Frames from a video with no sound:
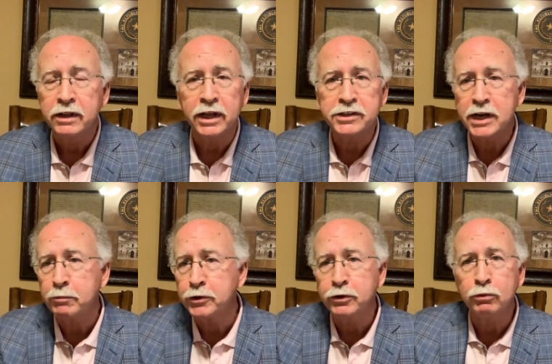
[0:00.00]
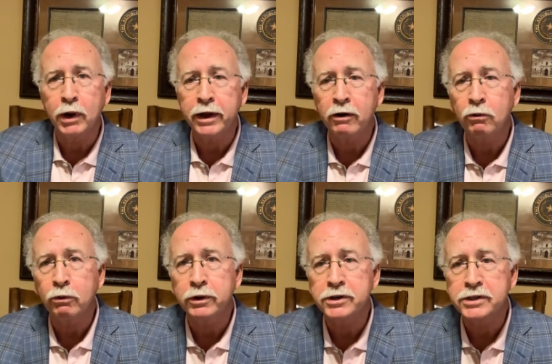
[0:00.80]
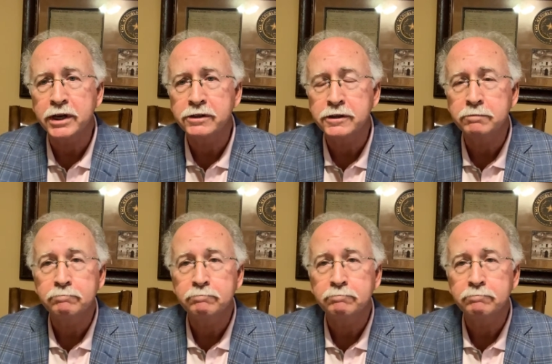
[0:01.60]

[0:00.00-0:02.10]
That's happened throughout our organization